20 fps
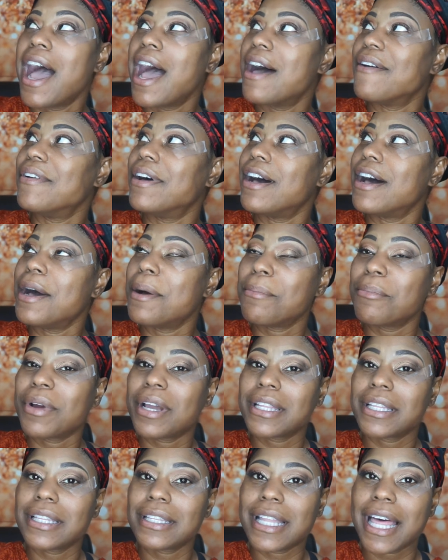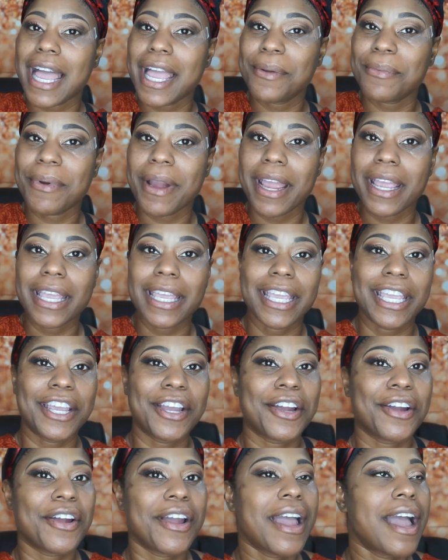I have an umbrella light right
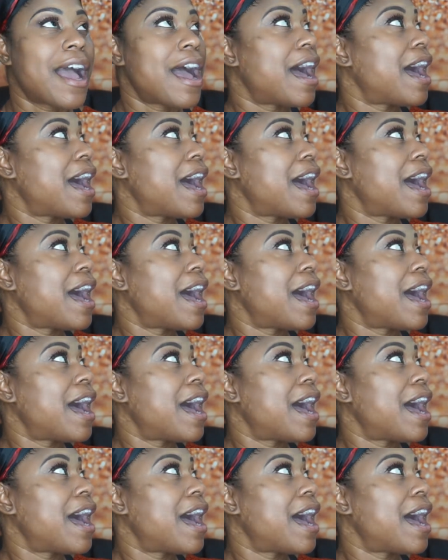here.